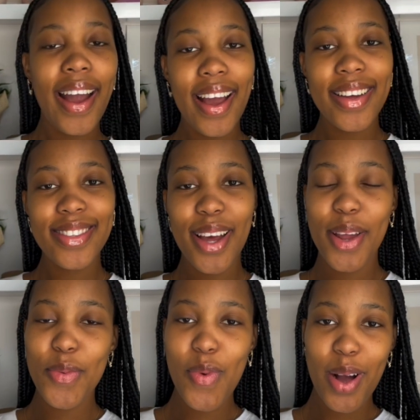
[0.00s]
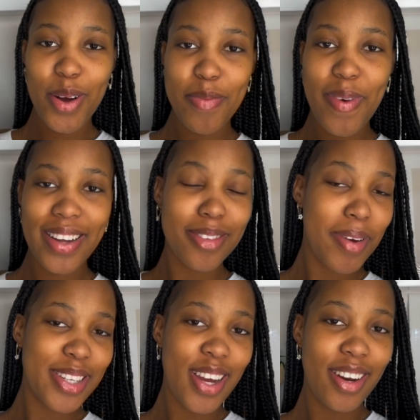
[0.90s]
guys, and welcome back to
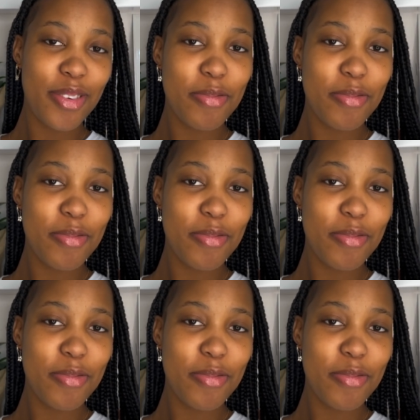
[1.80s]
my channel.